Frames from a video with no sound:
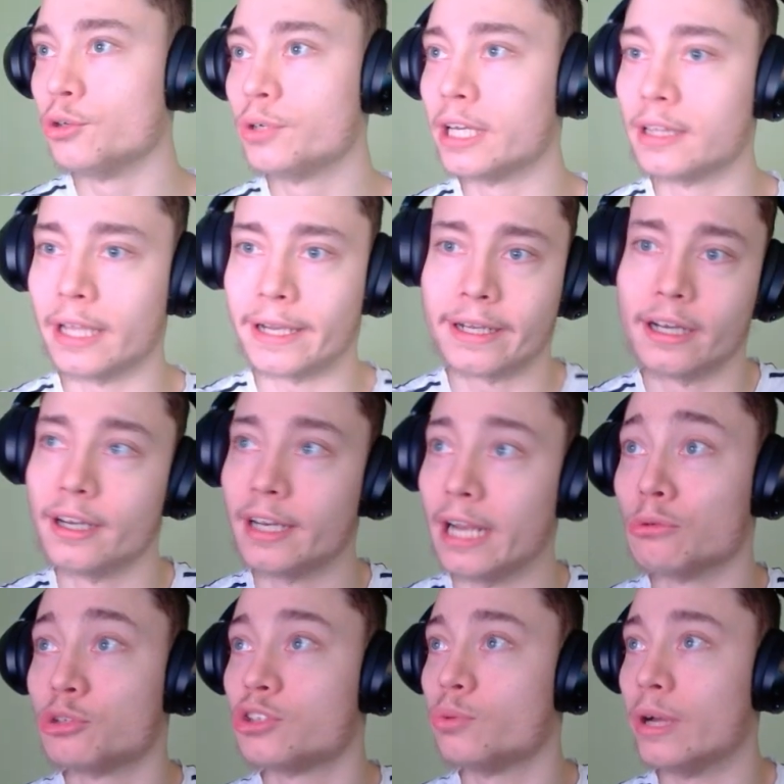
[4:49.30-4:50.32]
you get like
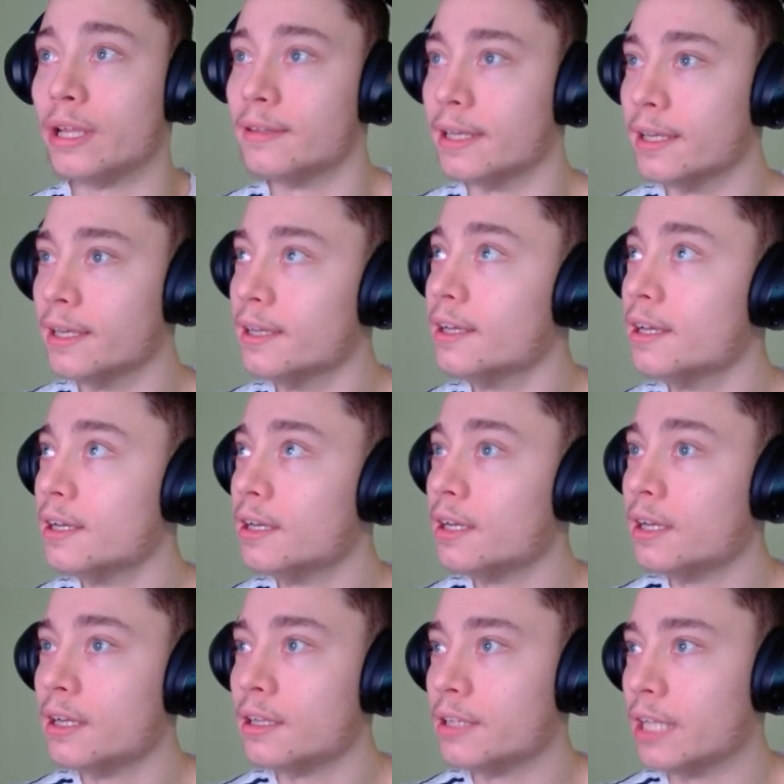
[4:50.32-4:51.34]
around twenty.
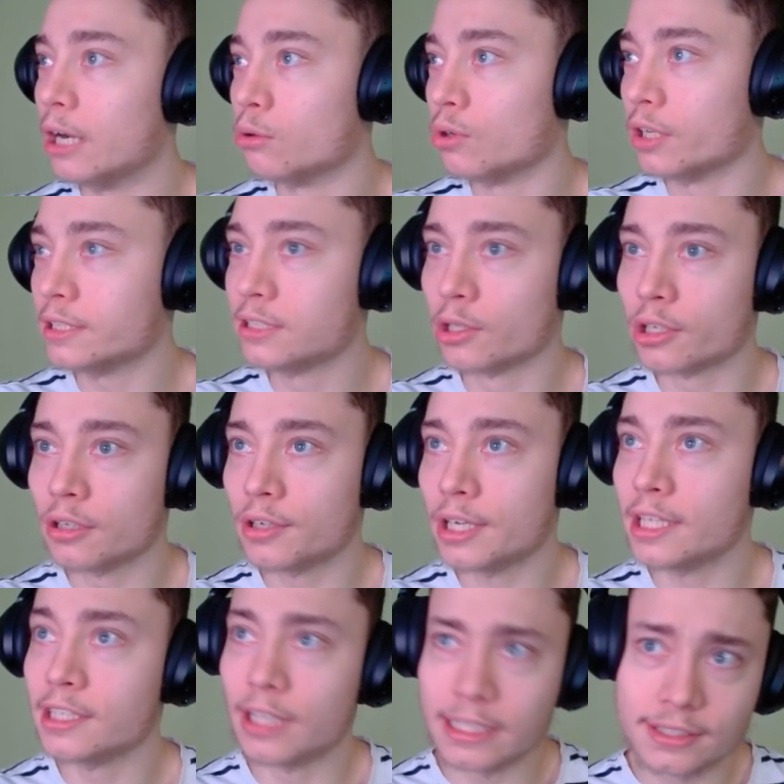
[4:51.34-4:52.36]
Now let's, look,
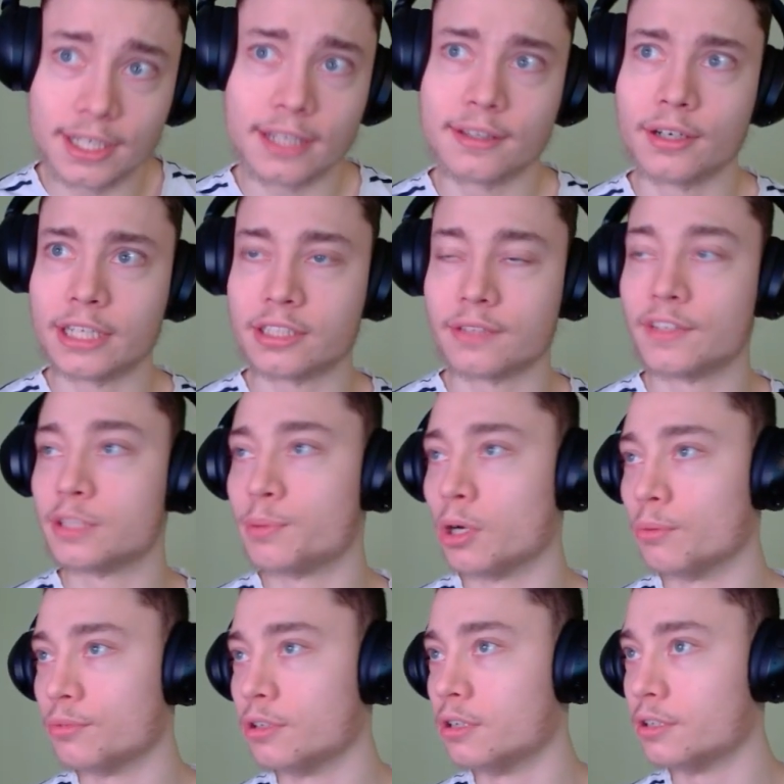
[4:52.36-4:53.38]
let's read the rest of this
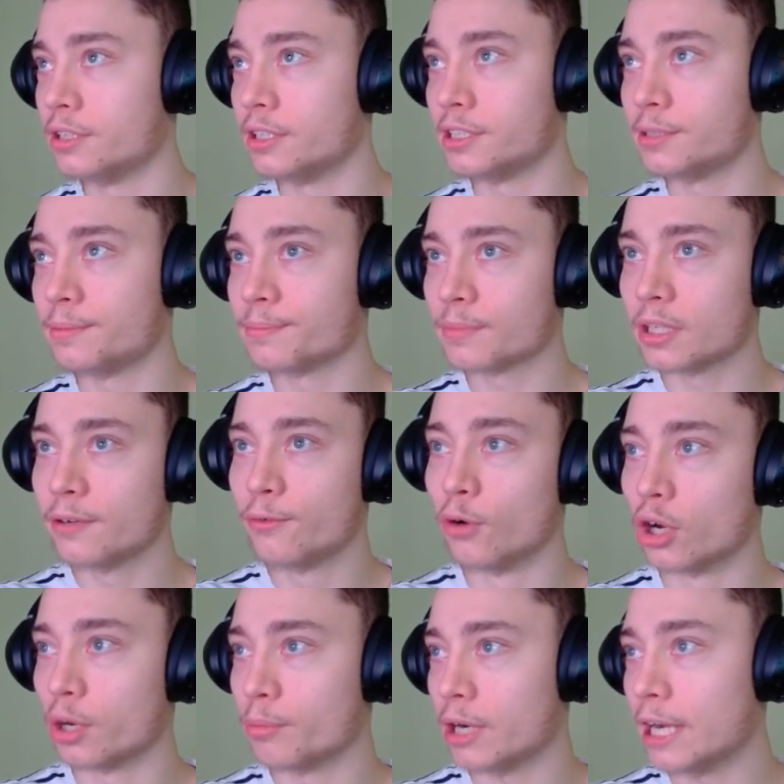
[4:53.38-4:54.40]
prompt, uh, this
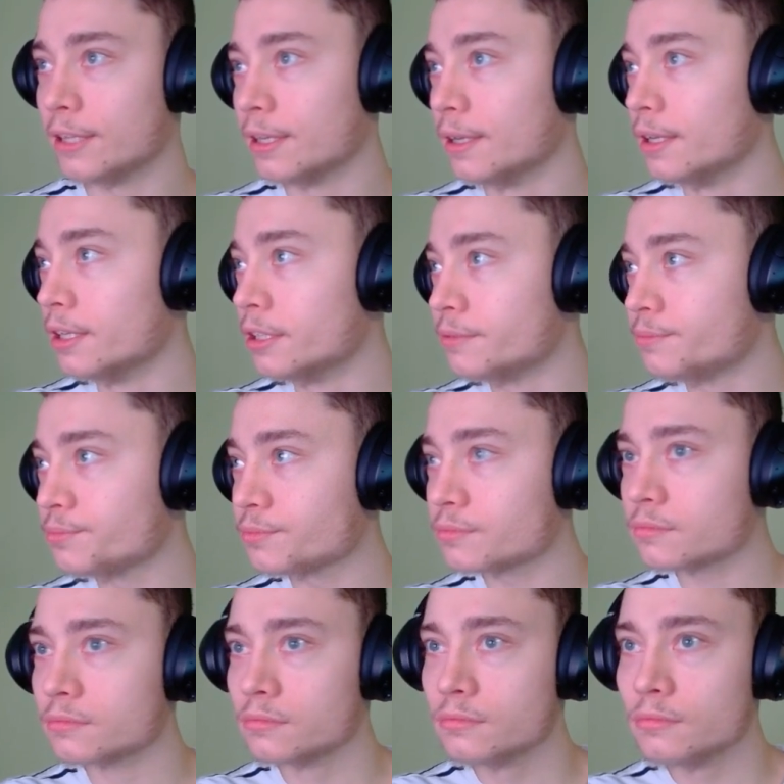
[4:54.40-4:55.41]
form, right?
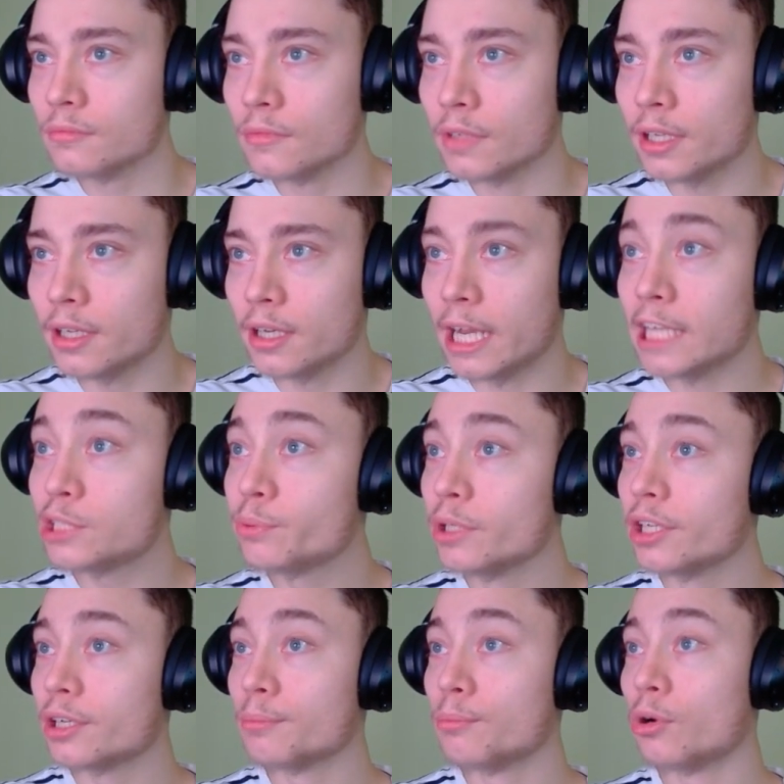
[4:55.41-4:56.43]
As we
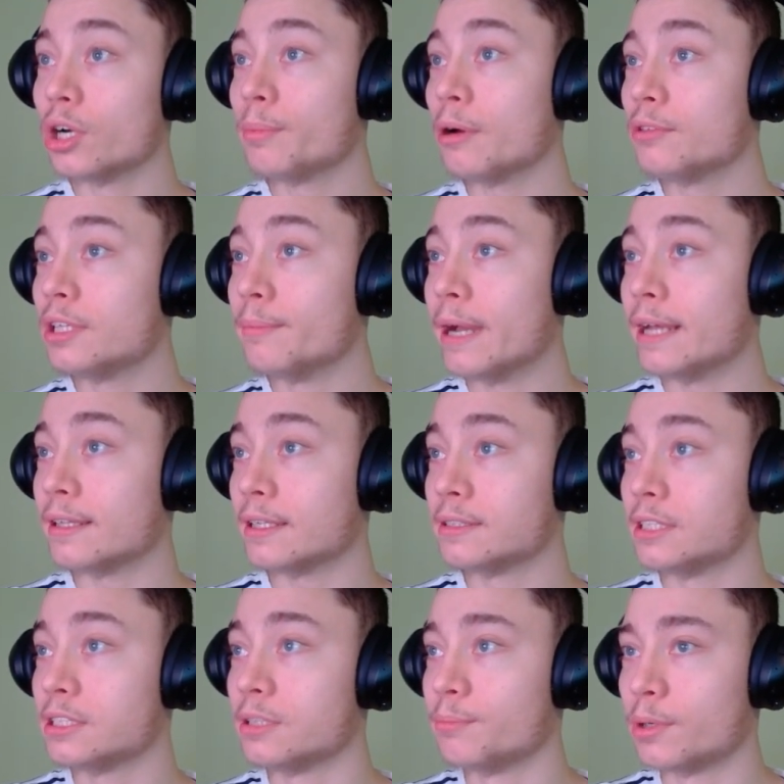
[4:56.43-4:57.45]
learn more about demand and
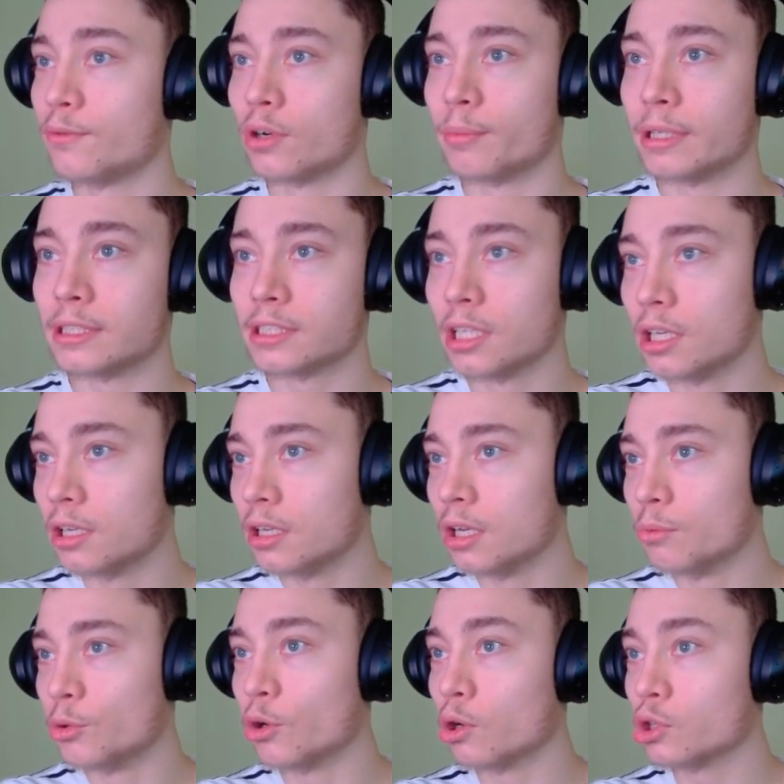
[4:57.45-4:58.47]
system performance,
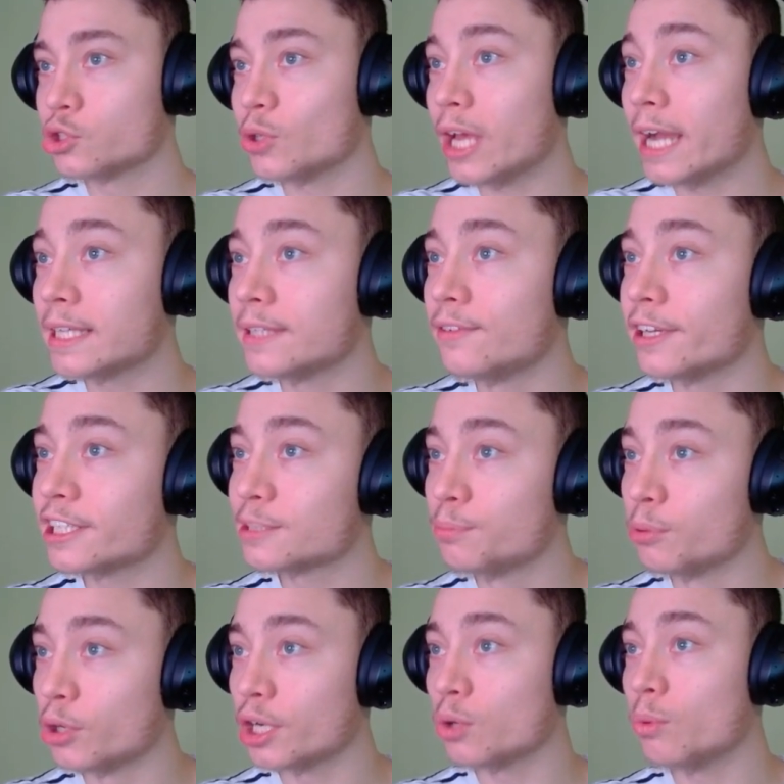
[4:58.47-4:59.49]
We're also actively
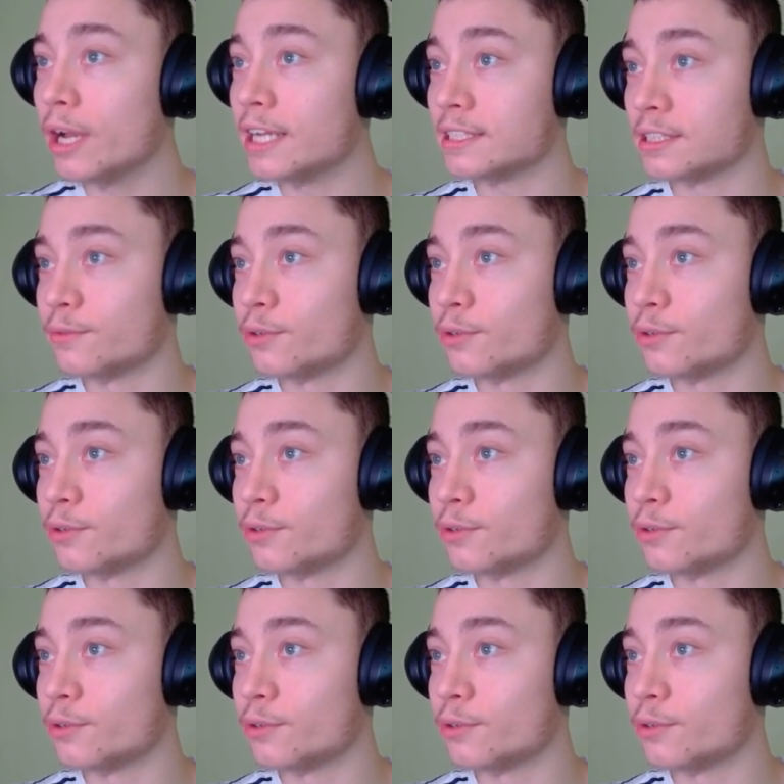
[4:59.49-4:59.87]
exploring ways